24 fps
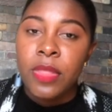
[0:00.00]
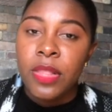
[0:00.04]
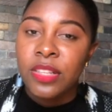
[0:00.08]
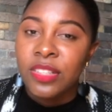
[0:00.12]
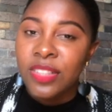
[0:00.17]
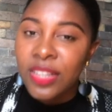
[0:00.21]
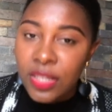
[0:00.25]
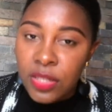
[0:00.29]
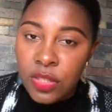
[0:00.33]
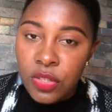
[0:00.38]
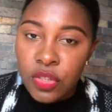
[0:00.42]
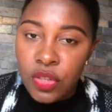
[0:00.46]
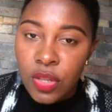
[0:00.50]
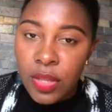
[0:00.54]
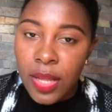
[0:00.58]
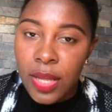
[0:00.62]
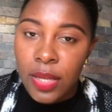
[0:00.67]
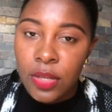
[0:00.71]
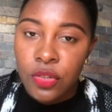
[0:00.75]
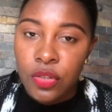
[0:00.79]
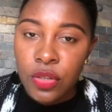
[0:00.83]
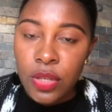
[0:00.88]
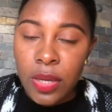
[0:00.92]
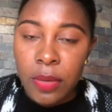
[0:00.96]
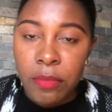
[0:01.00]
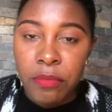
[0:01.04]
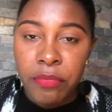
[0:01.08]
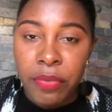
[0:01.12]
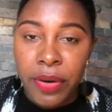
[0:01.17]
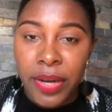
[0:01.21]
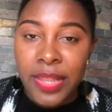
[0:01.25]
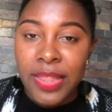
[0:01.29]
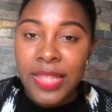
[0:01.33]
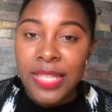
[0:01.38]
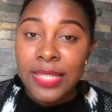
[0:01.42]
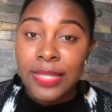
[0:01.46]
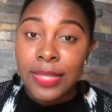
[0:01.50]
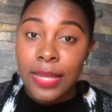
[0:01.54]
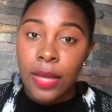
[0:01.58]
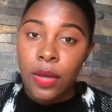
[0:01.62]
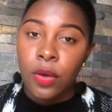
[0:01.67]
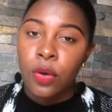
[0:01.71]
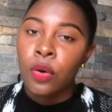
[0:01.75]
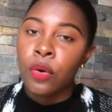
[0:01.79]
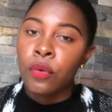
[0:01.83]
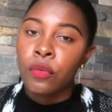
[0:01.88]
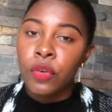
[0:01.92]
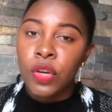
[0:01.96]
Just so that you can break the
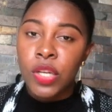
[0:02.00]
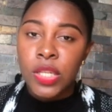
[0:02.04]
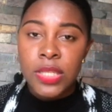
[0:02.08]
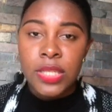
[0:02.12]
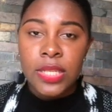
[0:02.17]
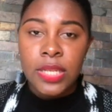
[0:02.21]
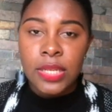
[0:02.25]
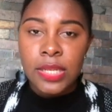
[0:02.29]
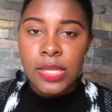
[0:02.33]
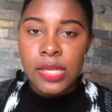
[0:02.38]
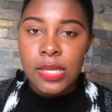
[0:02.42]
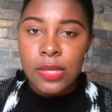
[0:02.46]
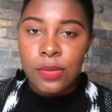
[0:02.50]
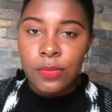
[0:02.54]
cycle of constantly